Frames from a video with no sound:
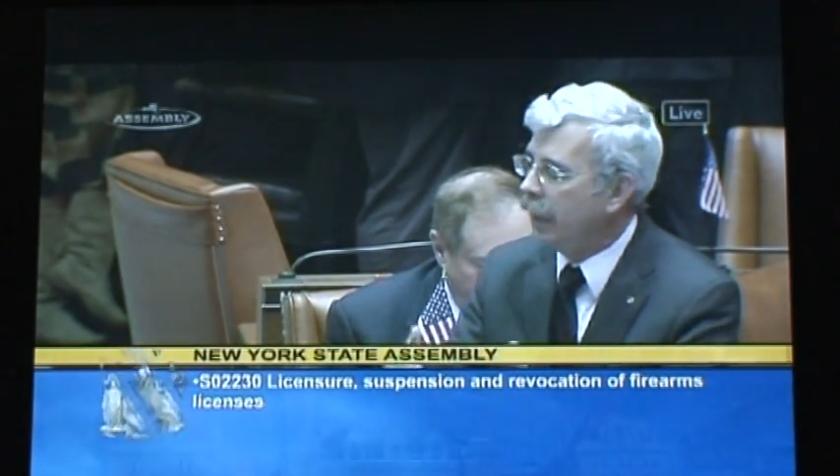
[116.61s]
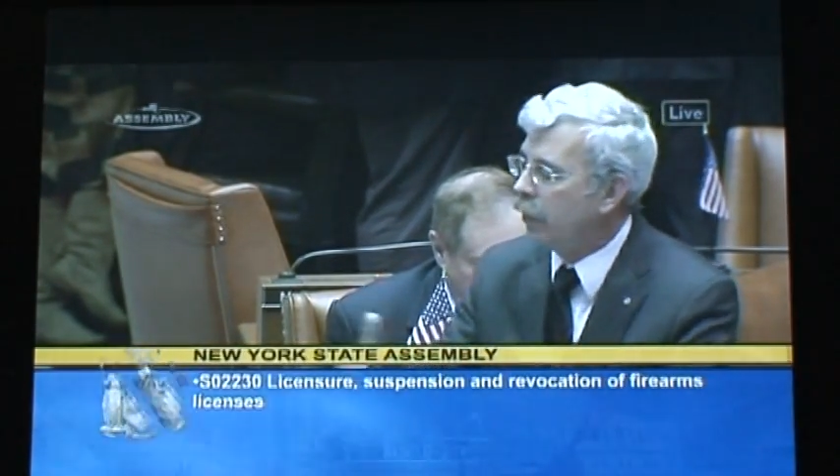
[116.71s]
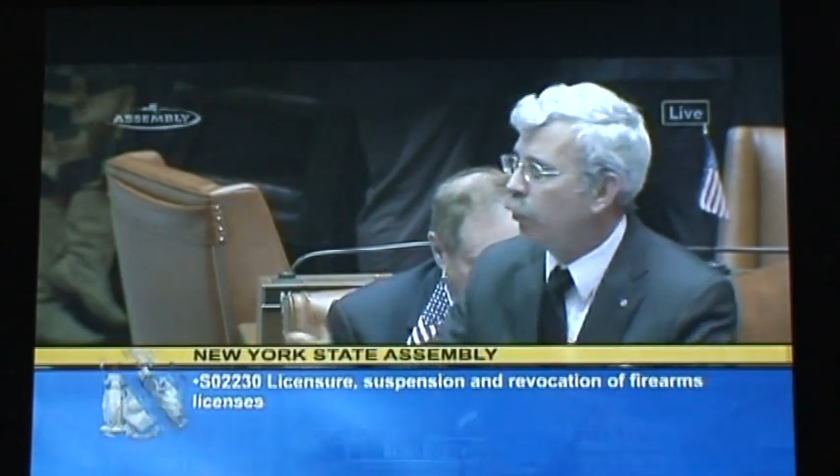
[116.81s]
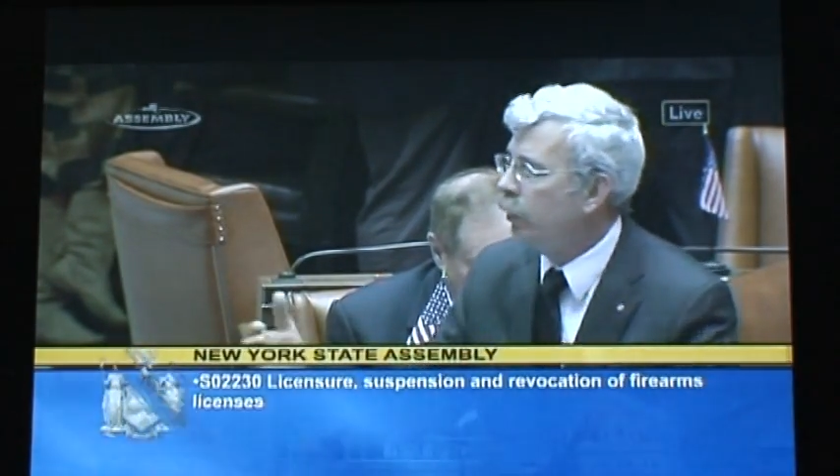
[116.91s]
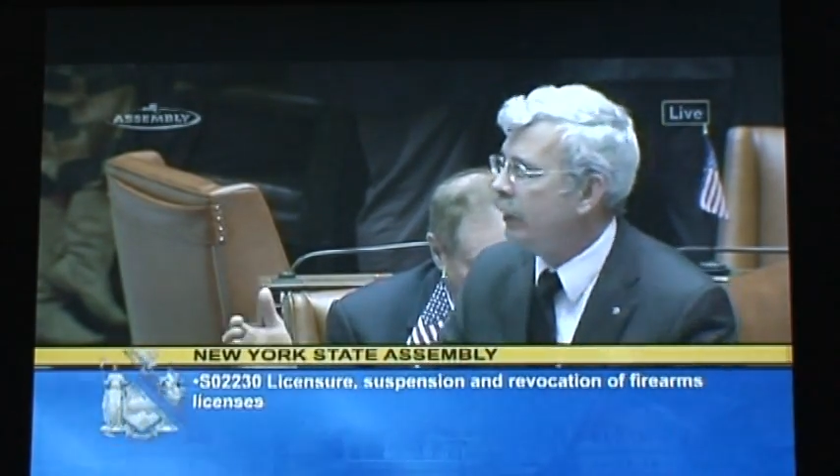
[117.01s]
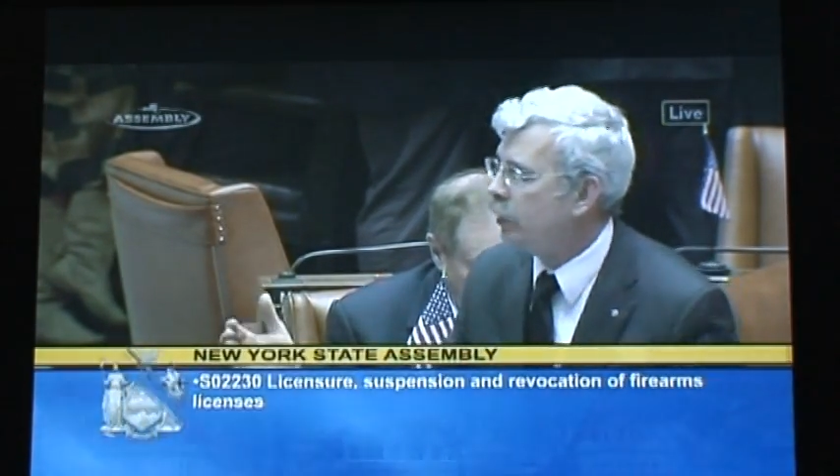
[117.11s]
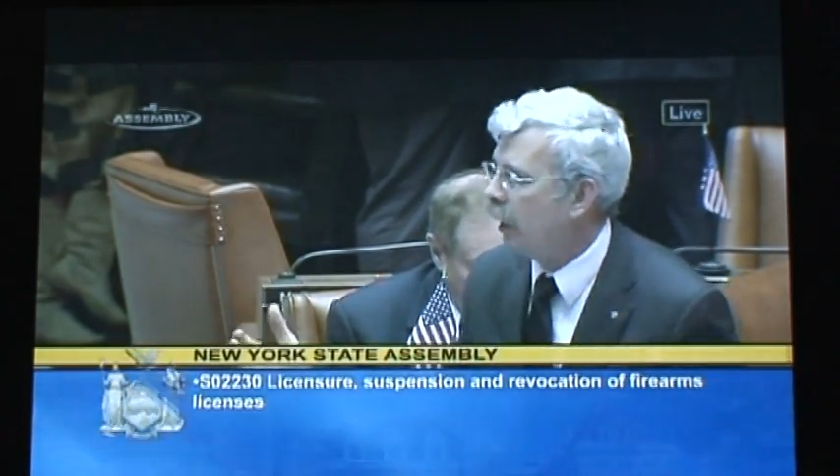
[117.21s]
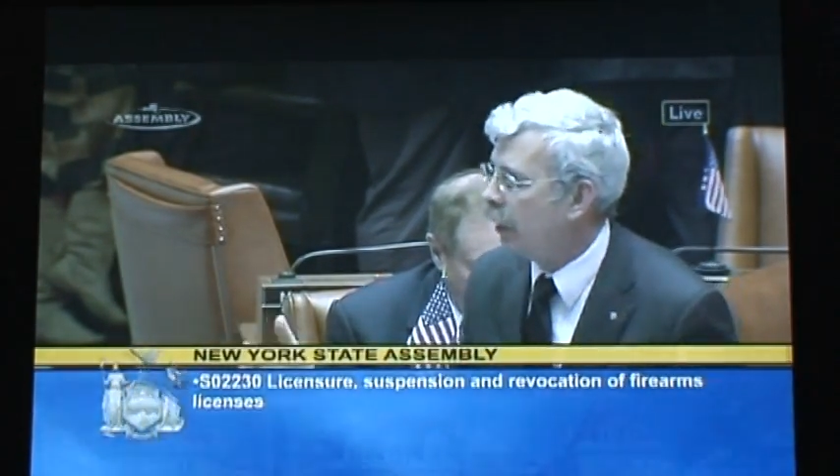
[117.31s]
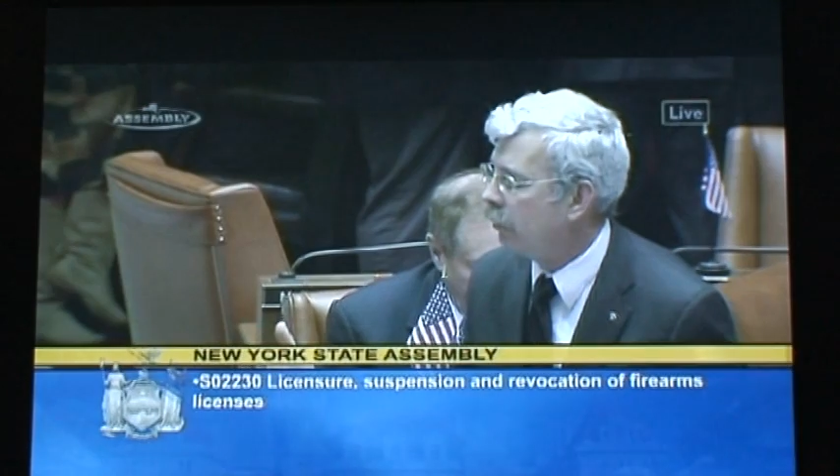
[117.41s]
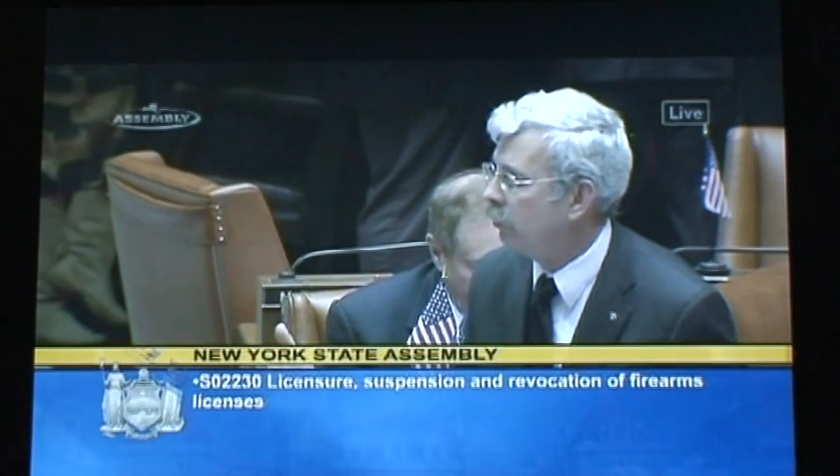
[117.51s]
and to reach
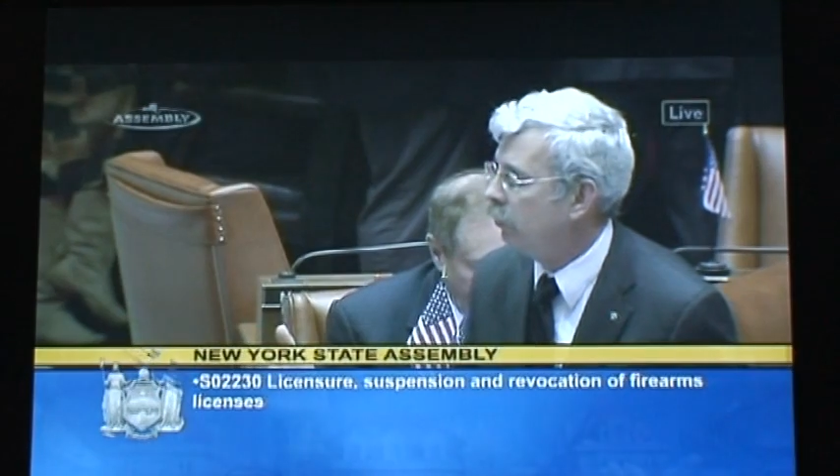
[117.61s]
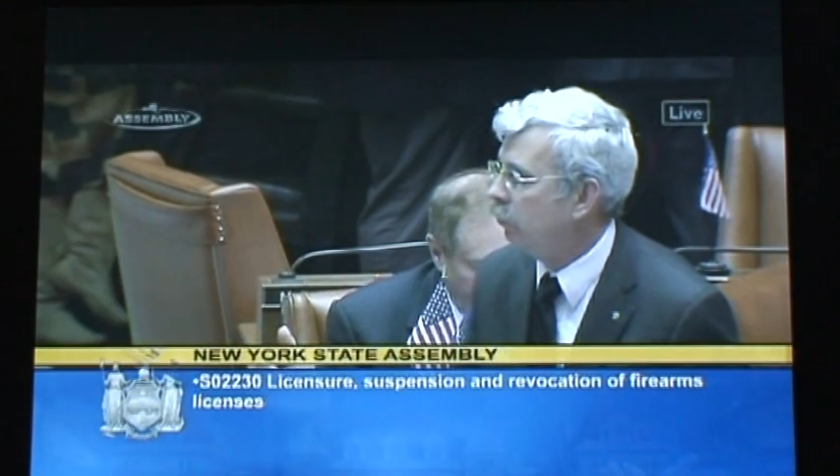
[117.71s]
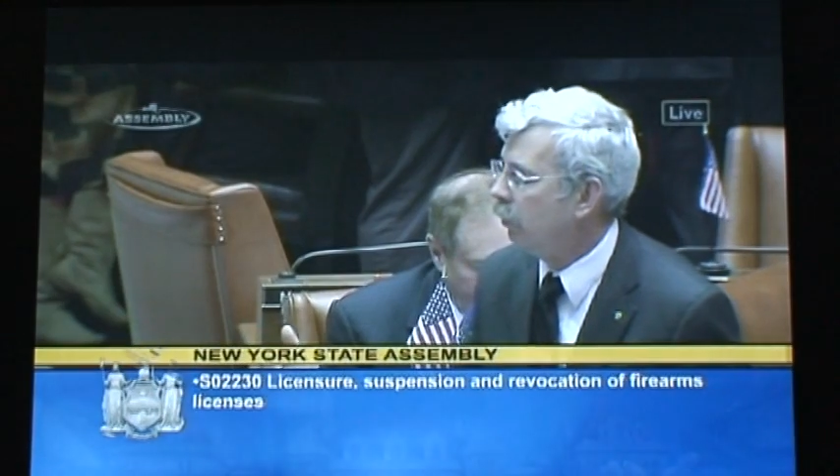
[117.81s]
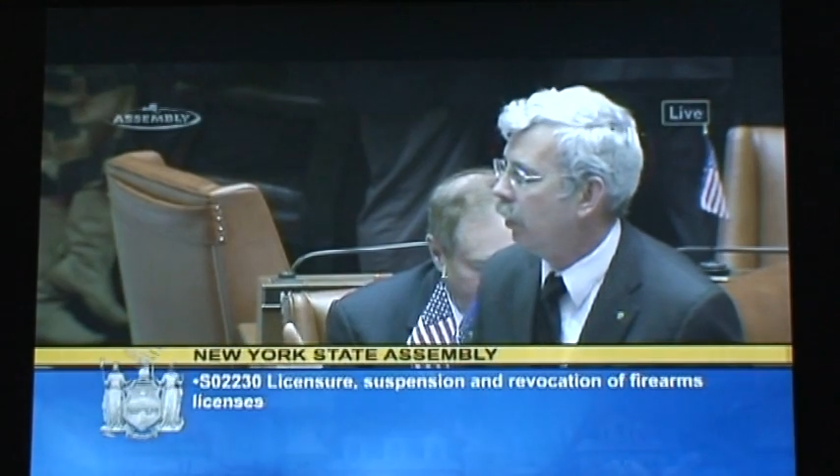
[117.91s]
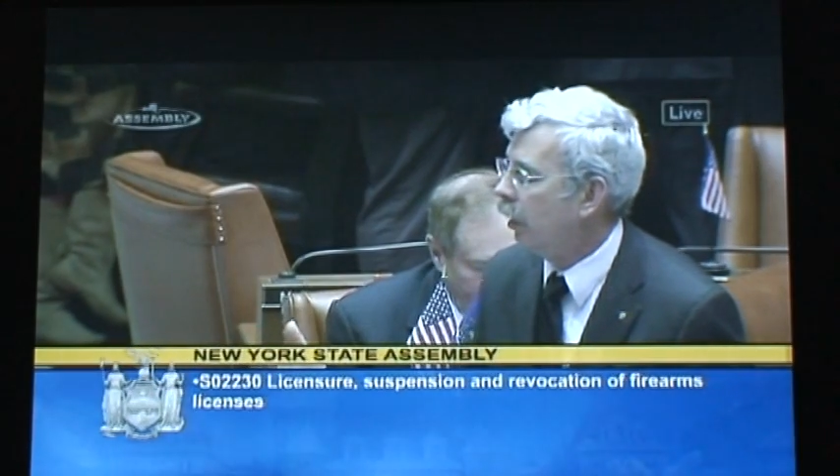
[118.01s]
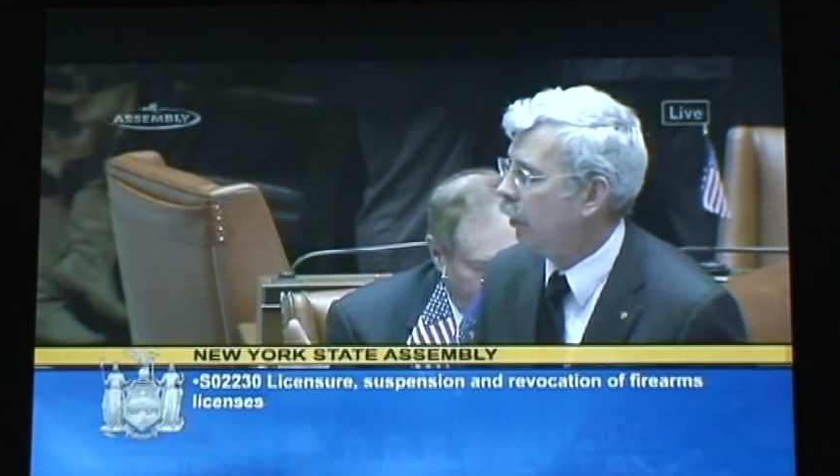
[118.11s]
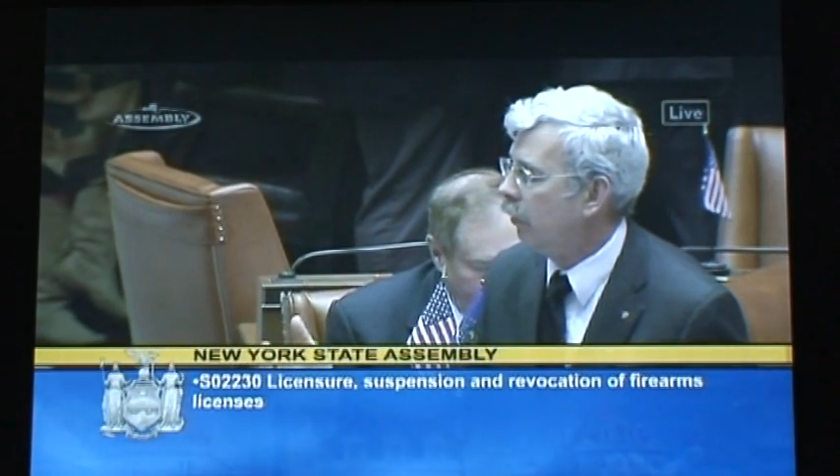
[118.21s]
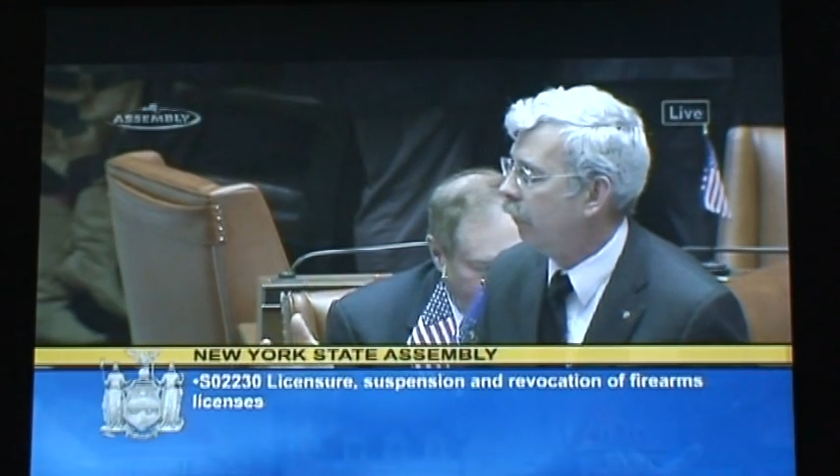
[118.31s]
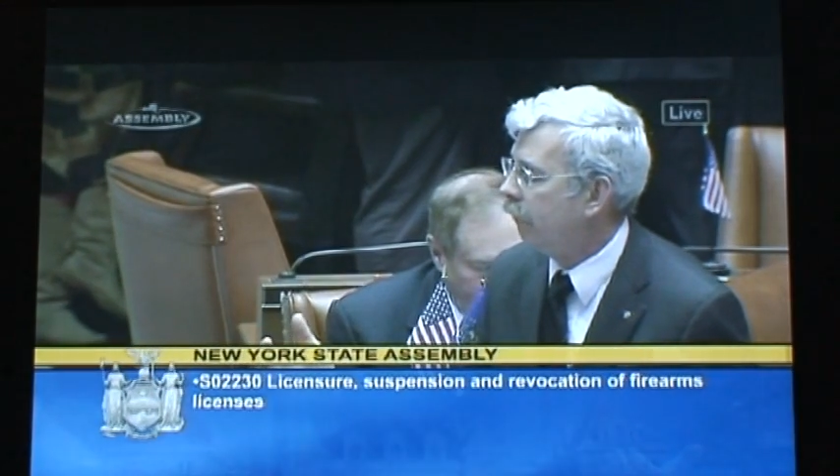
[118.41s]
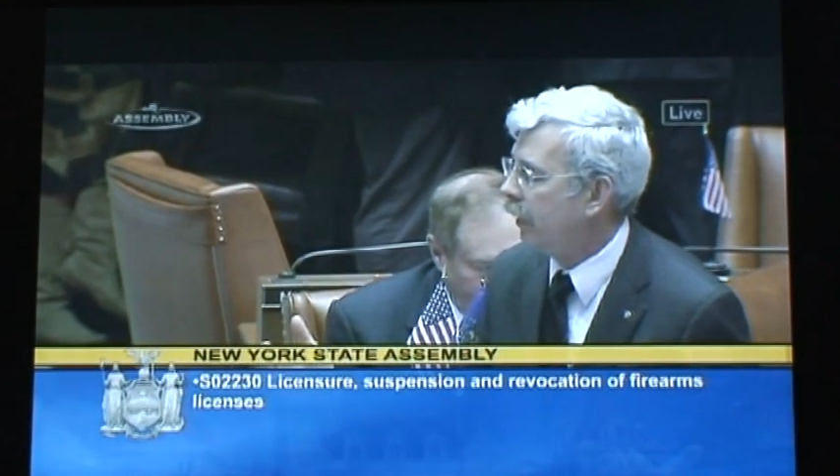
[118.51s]
out to
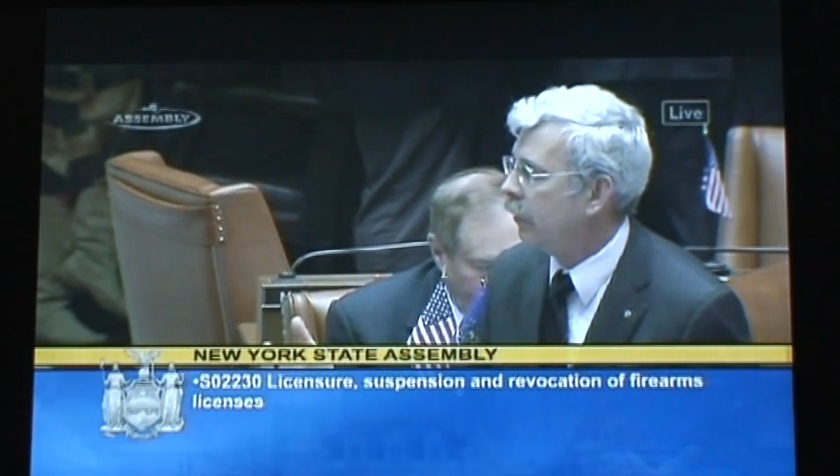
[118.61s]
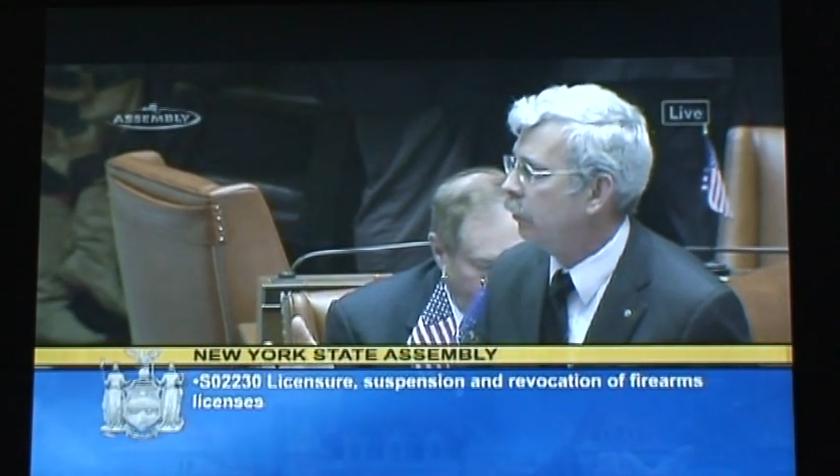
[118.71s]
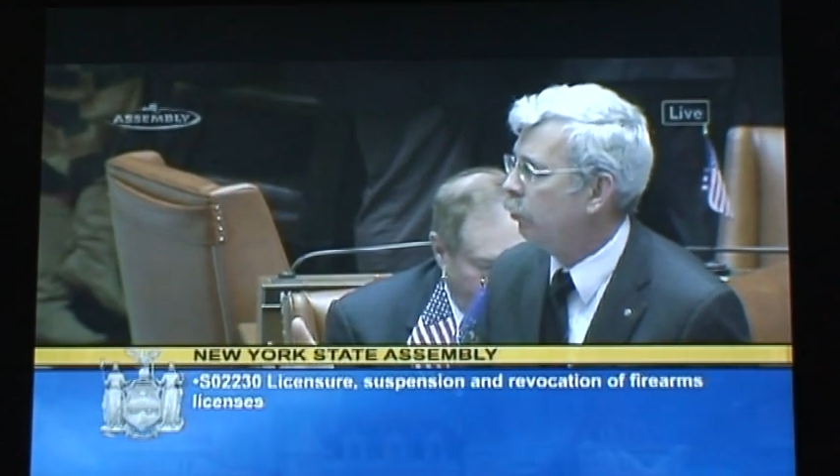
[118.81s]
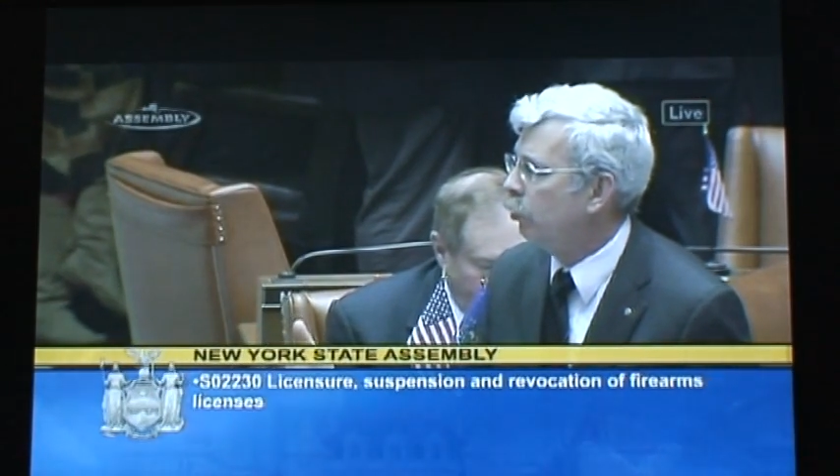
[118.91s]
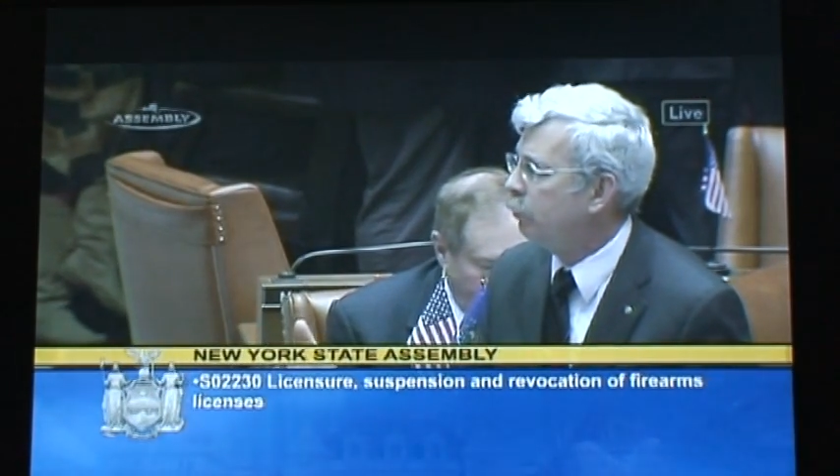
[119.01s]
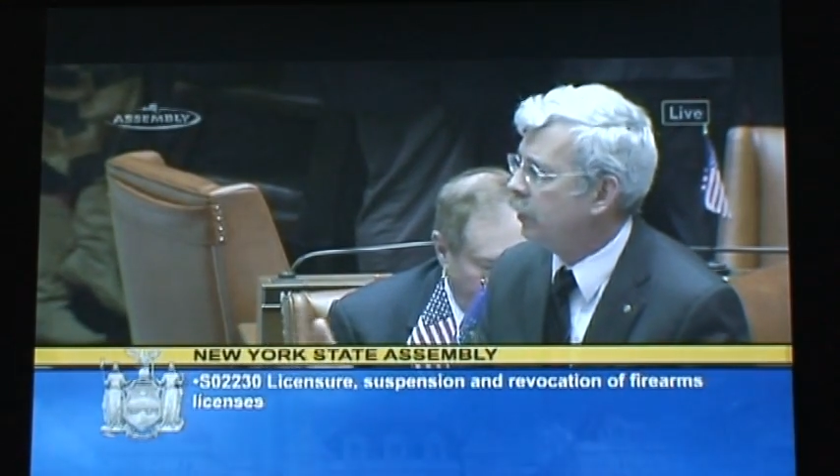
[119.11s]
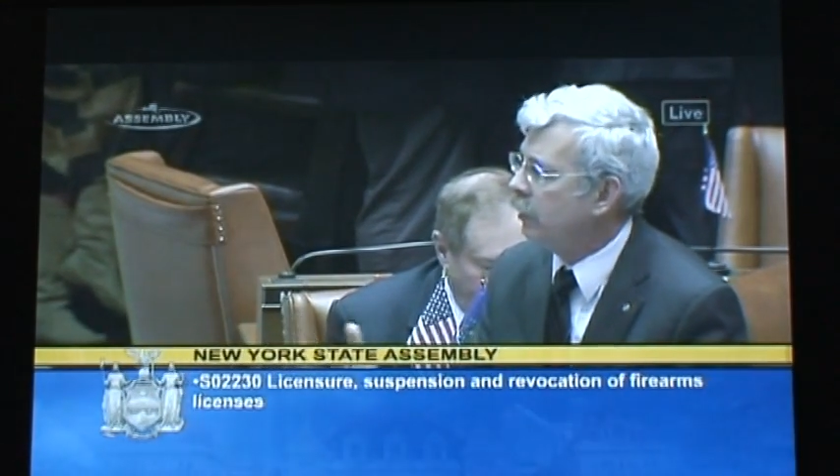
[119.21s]
affected groups